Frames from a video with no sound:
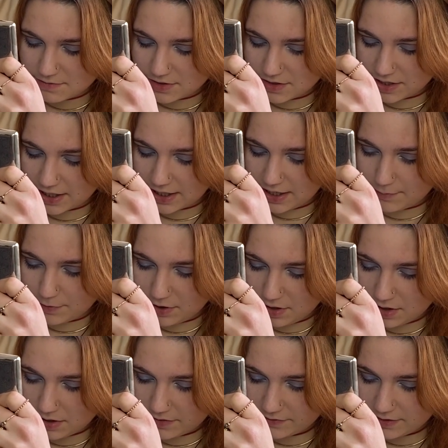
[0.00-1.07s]
Looking up
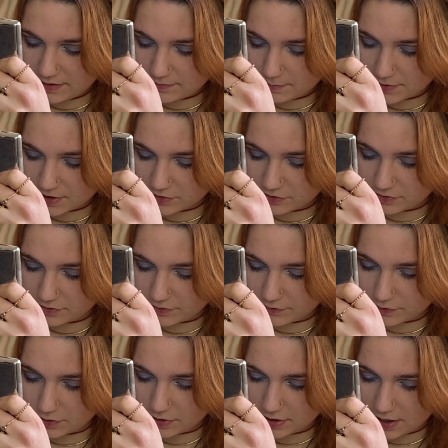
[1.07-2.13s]
all of these pictures
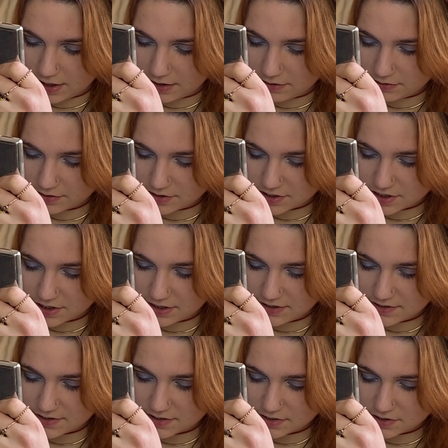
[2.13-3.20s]
of her now.
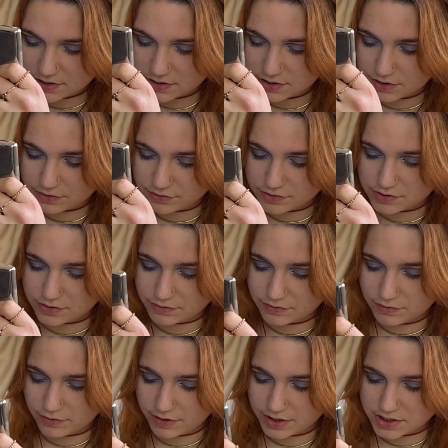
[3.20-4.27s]
She's so, so
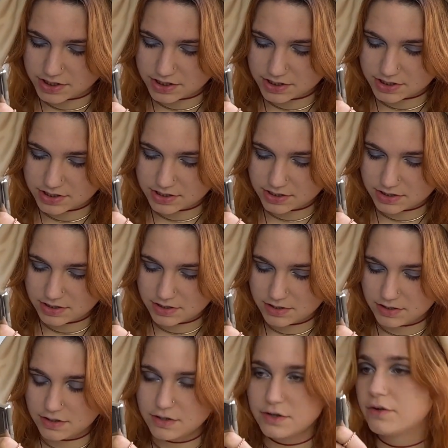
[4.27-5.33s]
gorgeous.
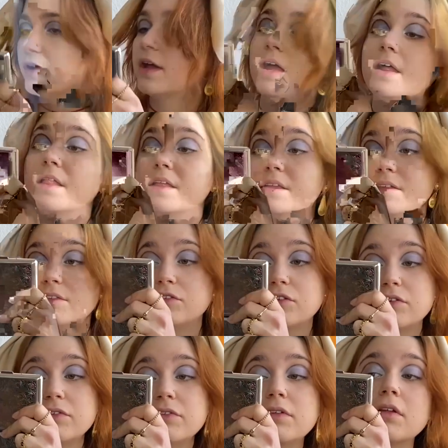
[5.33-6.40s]
Okay, let's
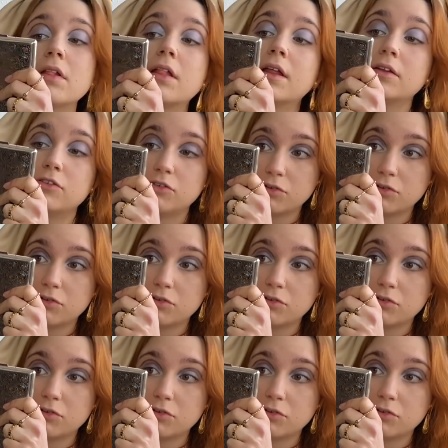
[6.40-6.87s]
just start.